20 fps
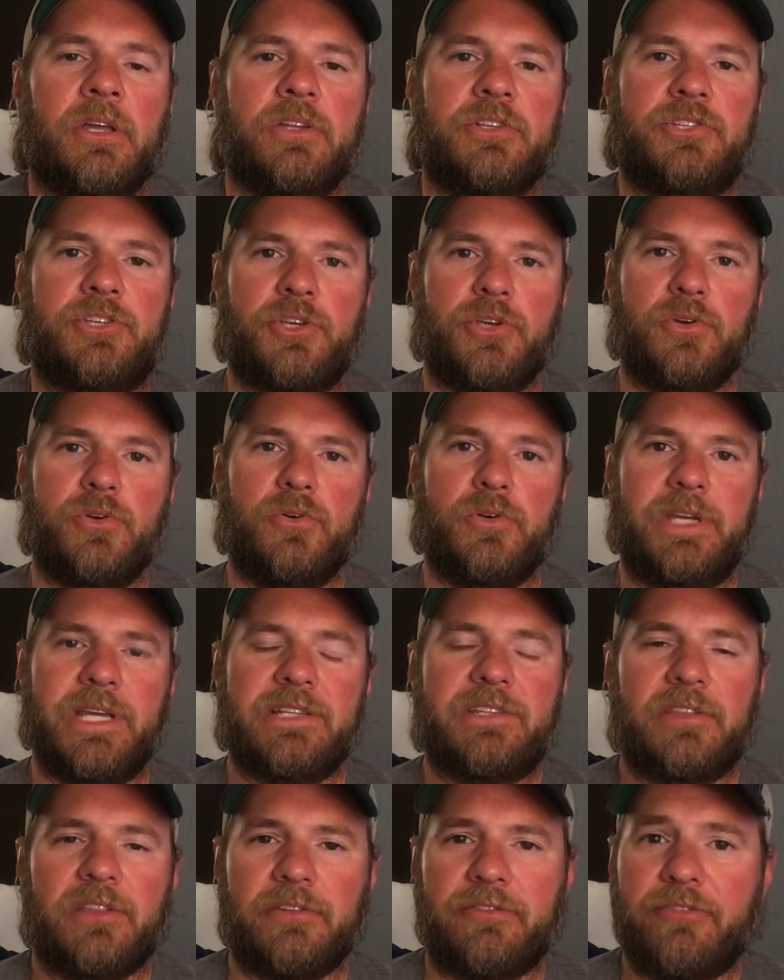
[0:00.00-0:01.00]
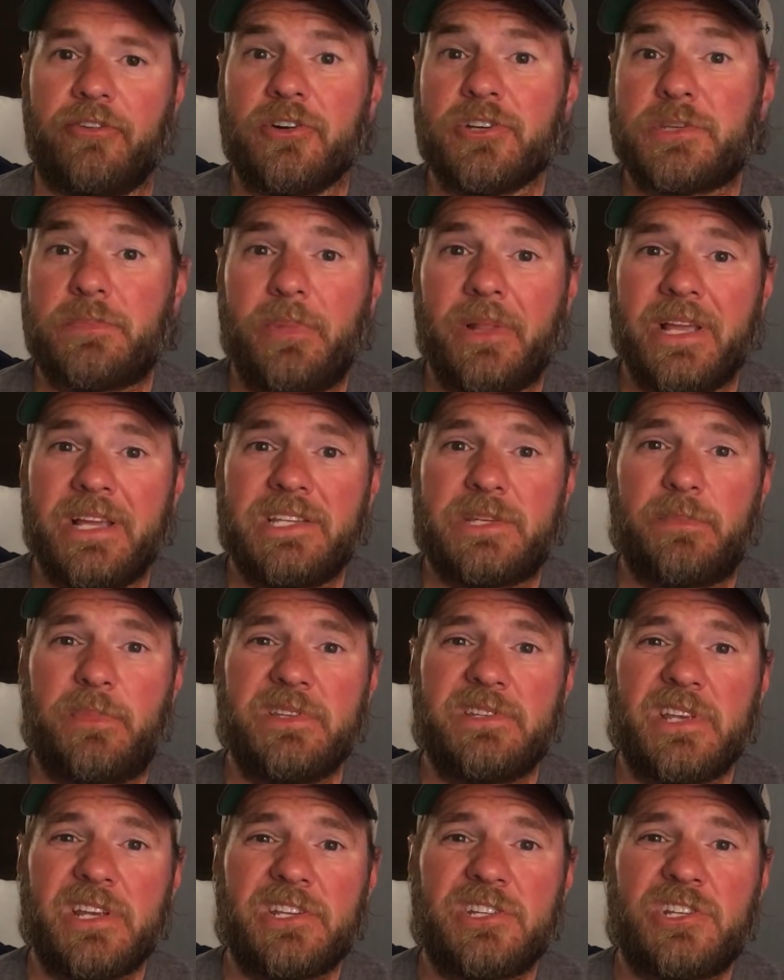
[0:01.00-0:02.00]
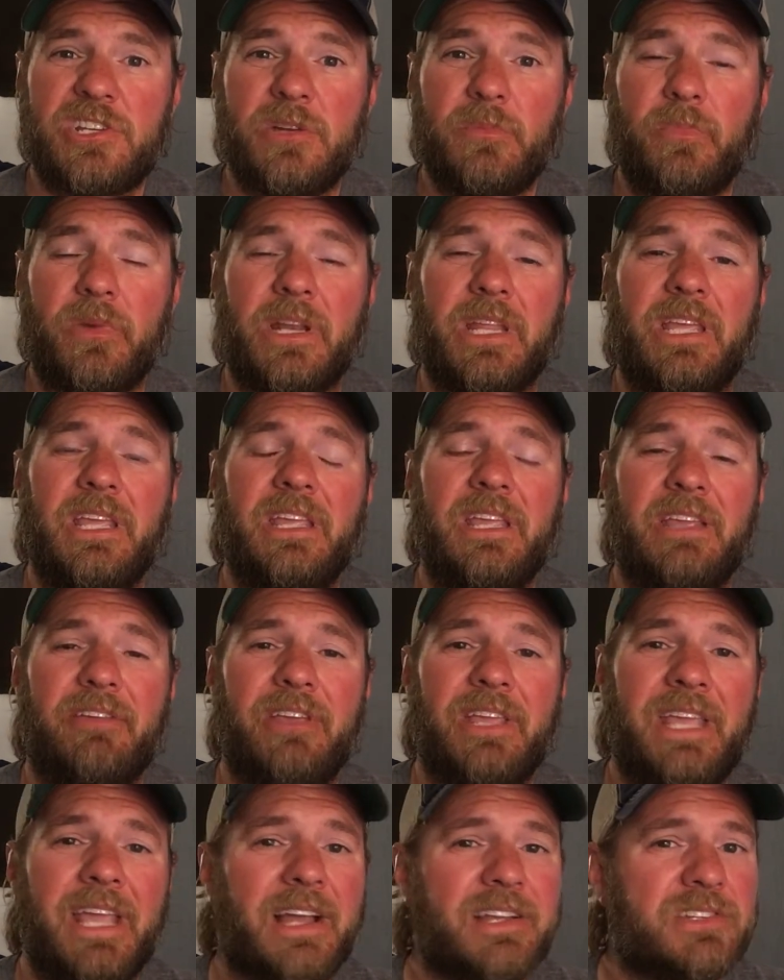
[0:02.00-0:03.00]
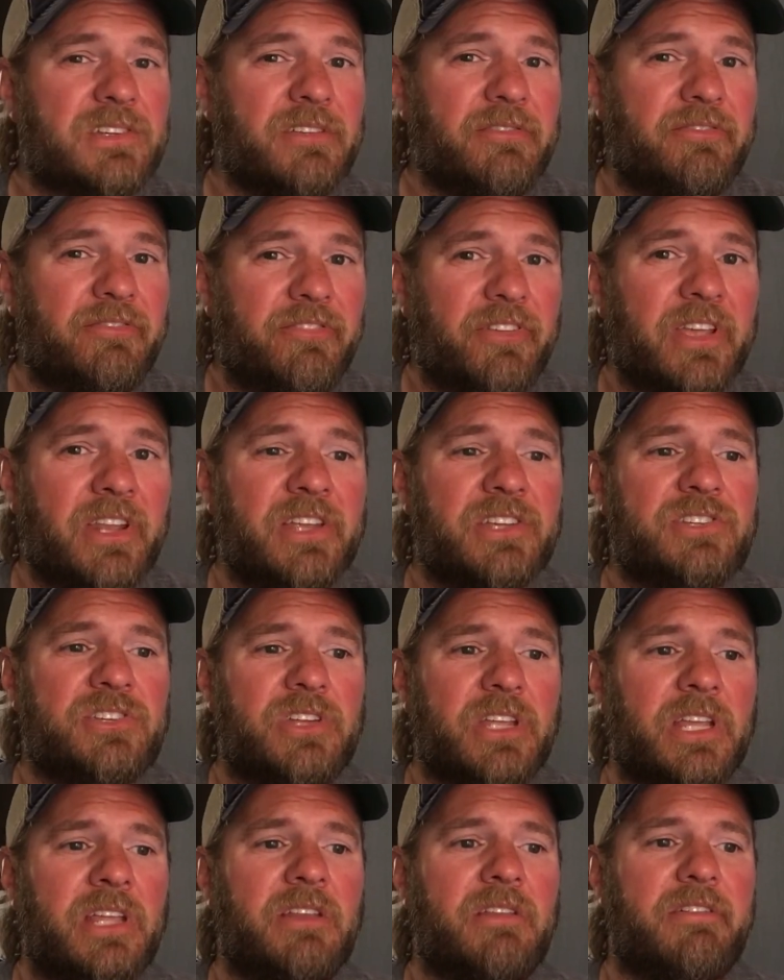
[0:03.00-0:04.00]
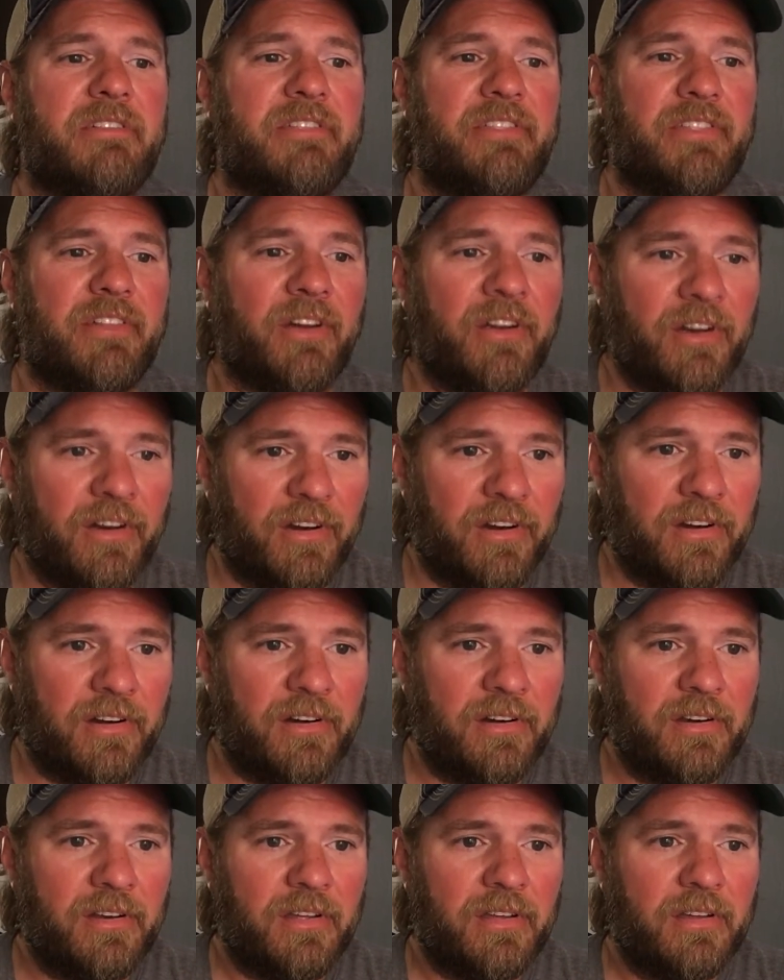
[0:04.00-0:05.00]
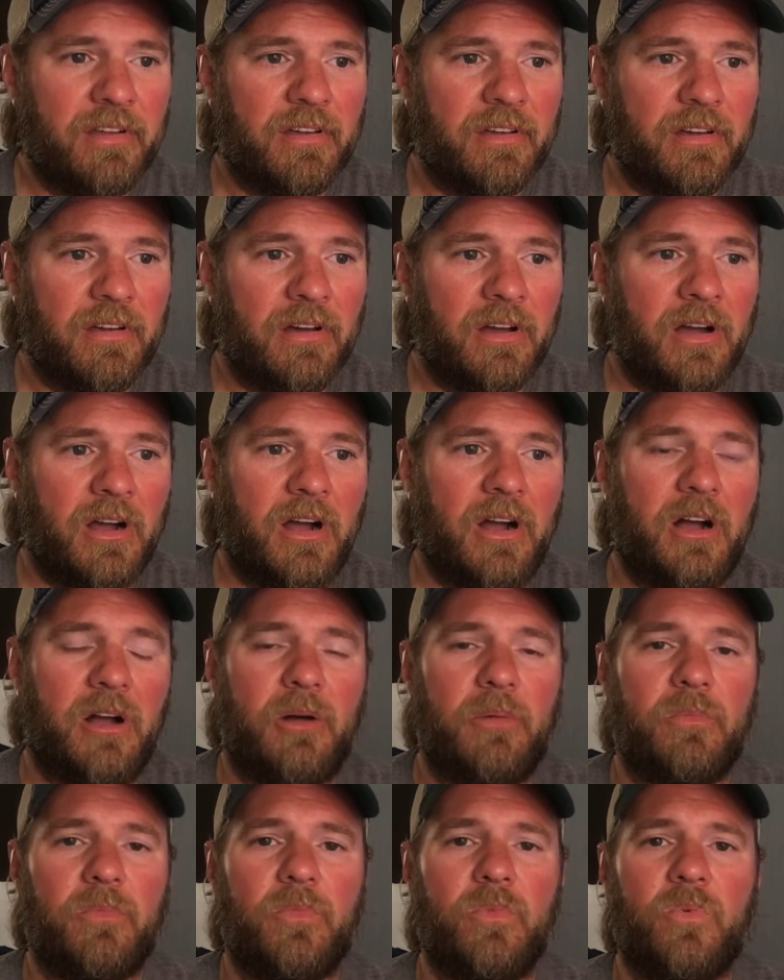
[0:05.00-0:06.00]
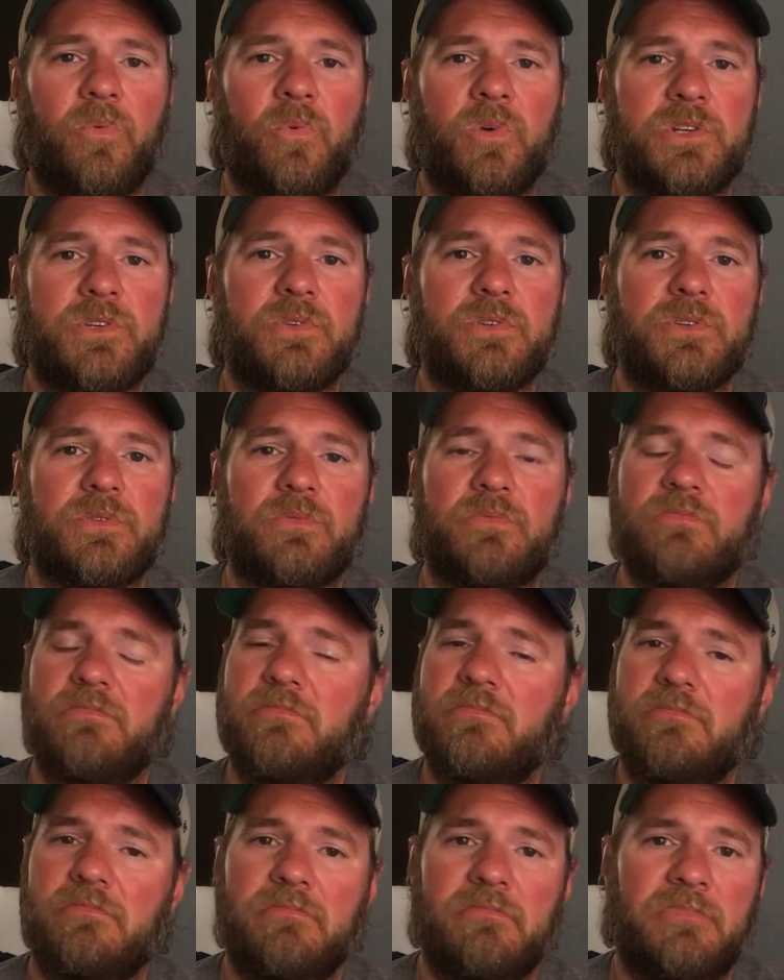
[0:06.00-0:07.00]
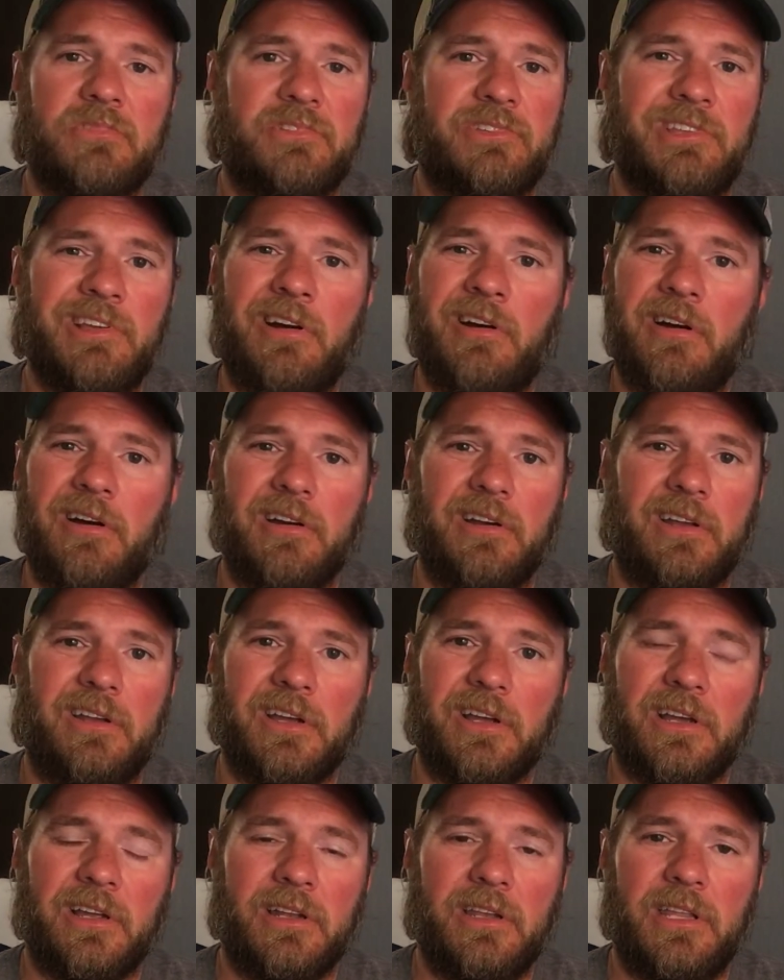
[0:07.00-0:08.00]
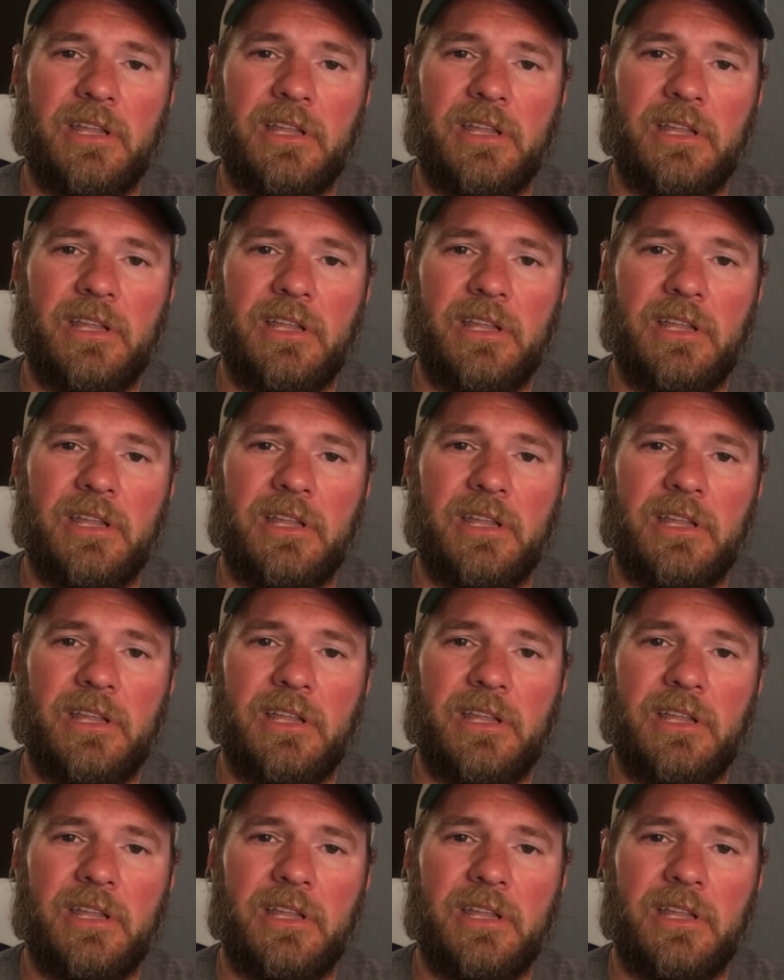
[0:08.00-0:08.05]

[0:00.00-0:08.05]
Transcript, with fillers: to get to the first place position, but he, he actually finished in third, um, which was darn good.